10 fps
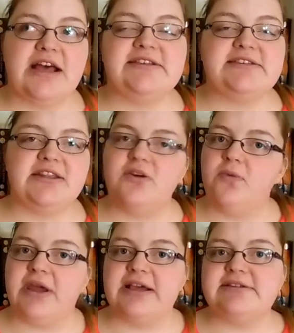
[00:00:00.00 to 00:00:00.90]
less than
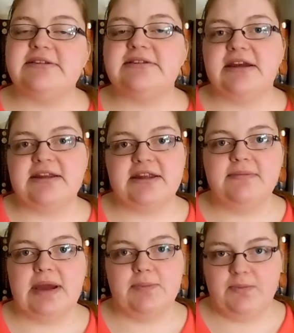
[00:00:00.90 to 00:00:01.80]
a week since I
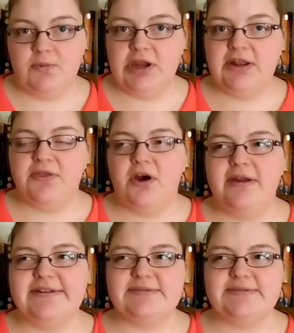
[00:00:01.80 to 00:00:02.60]
did my readathon.